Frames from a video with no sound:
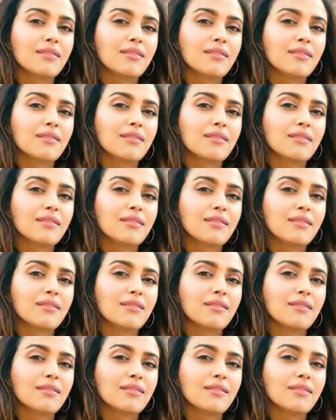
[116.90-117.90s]

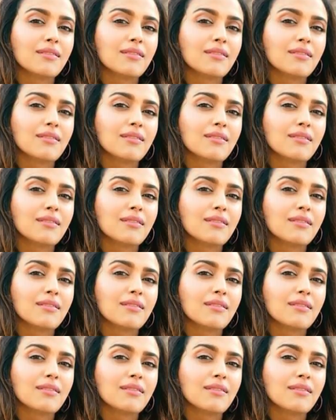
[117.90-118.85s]
(silence)